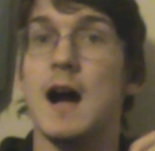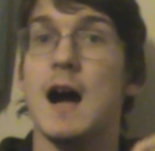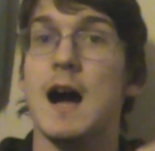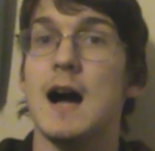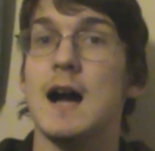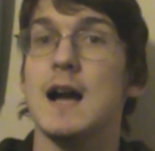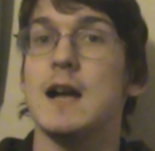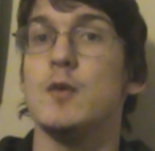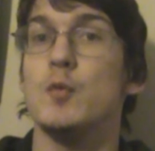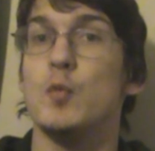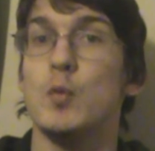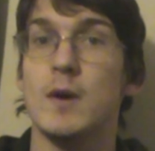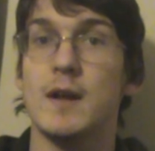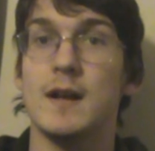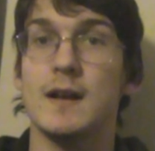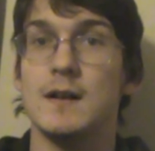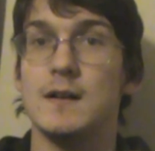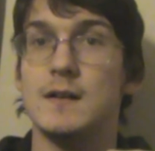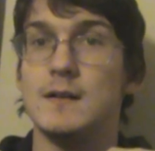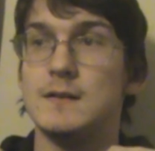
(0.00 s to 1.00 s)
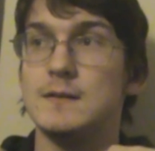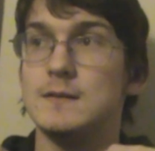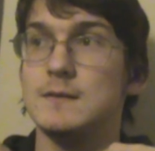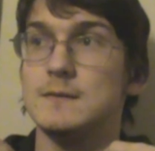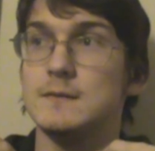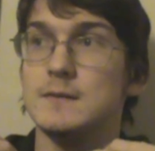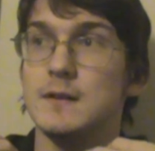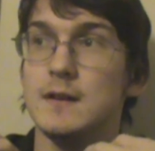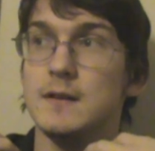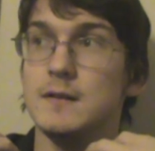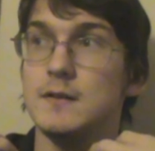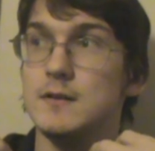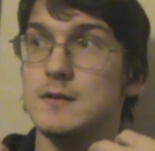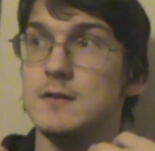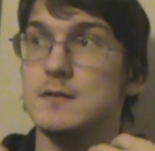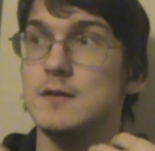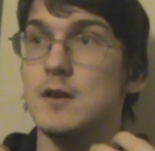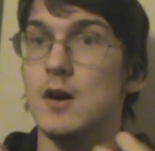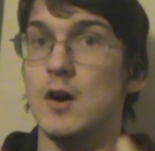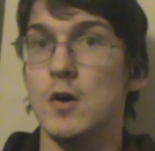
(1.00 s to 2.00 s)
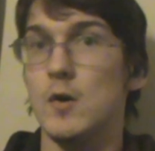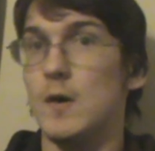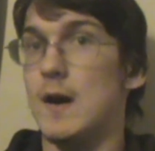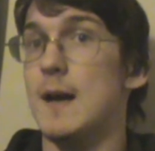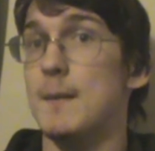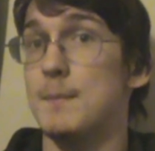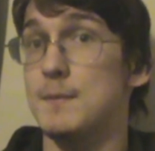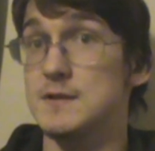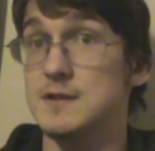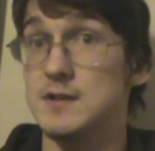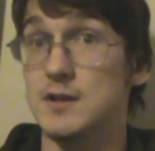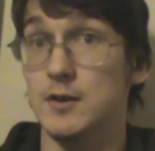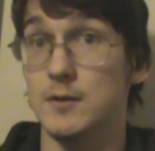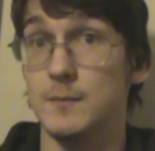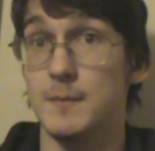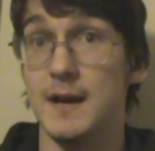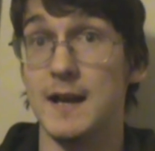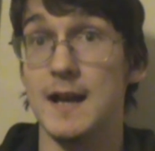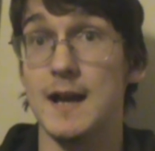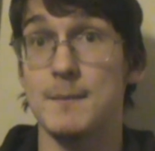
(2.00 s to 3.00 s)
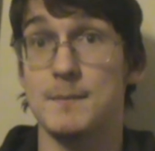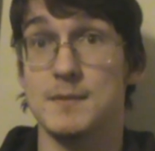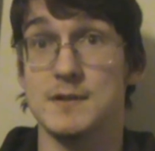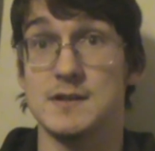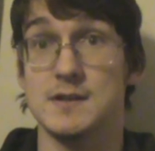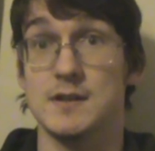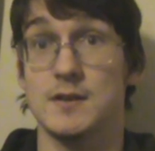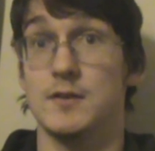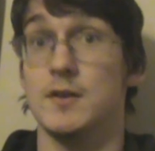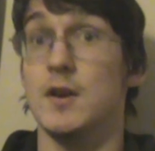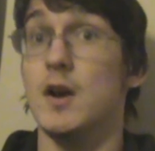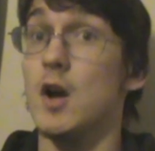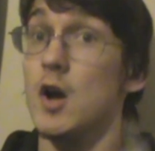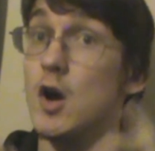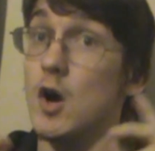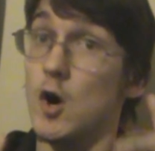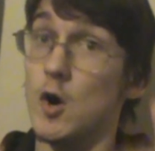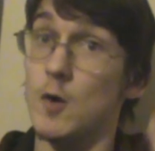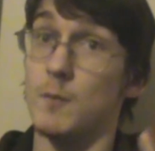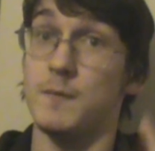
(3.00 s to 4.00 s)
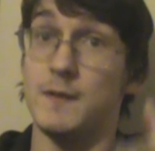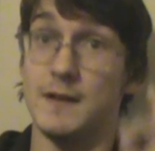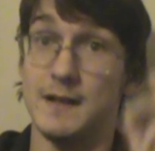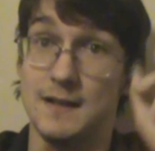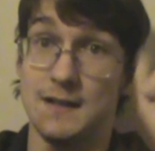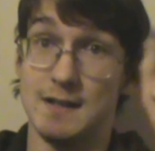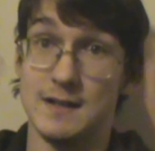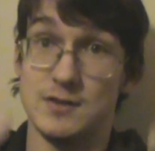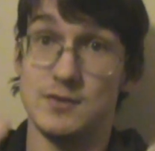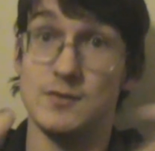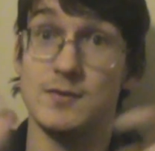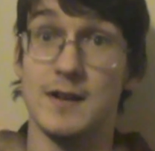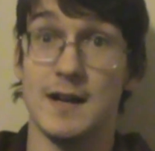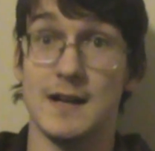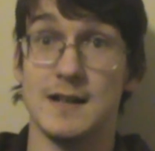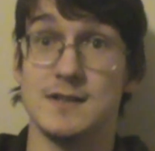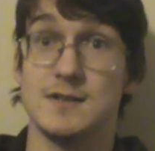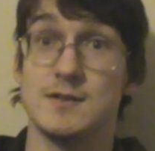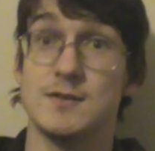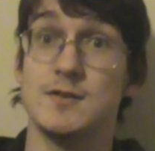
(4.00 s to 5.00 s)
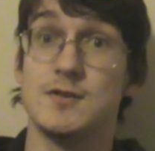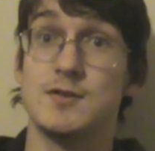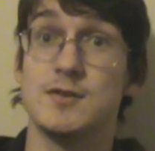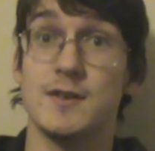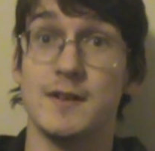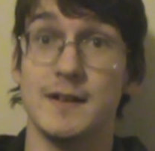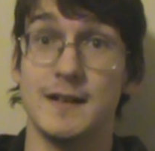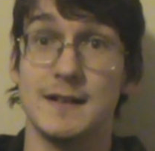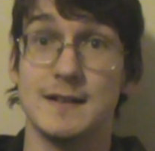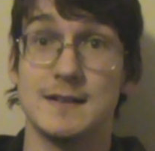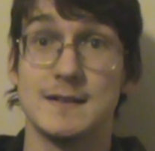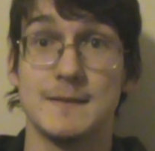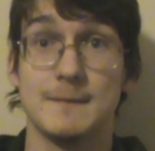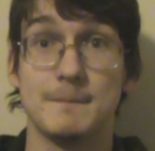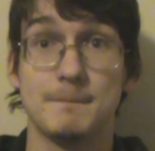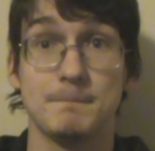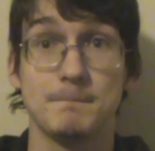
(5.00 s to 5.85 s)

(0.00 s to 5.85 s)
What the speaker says: I will go episode by episode, hopefully to get you guys to enjoy it.